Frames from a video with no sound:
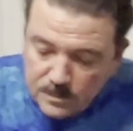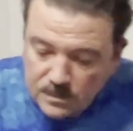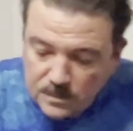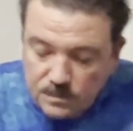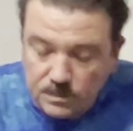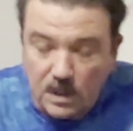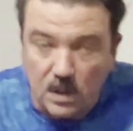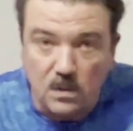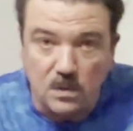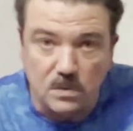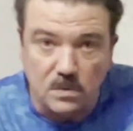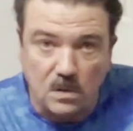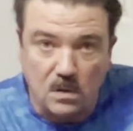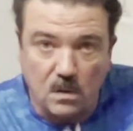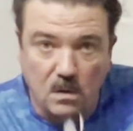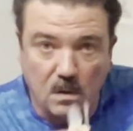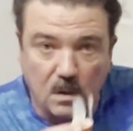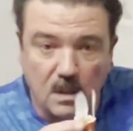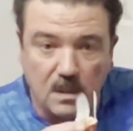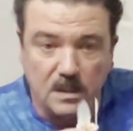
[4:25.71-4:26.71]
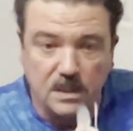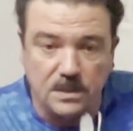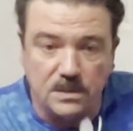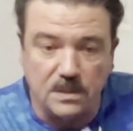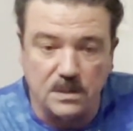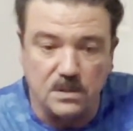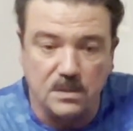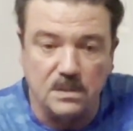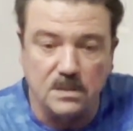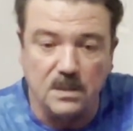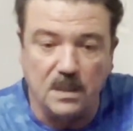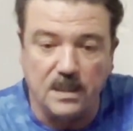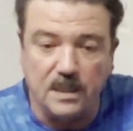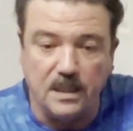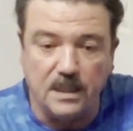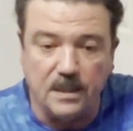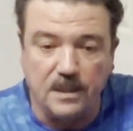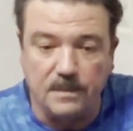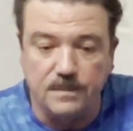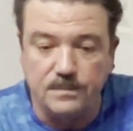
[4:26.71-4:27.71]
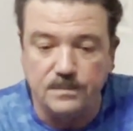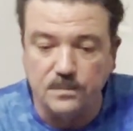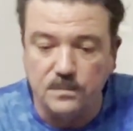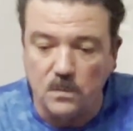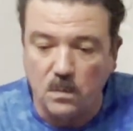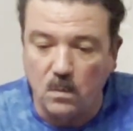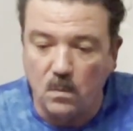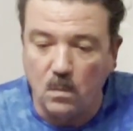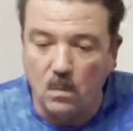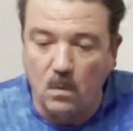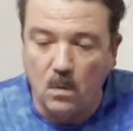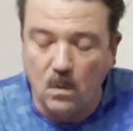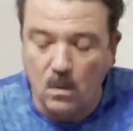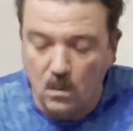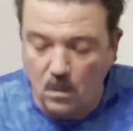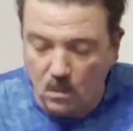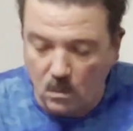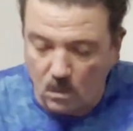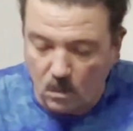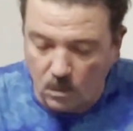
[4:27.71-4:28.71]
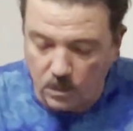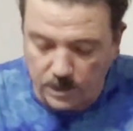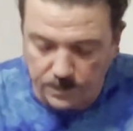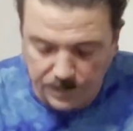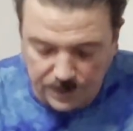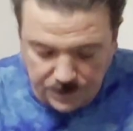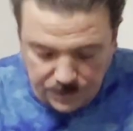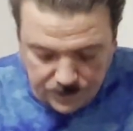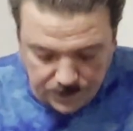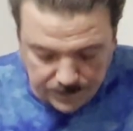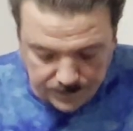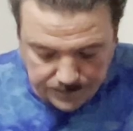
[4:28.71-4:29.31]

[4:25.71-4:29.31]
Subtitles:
because the cartilage is stuck here on the pincher.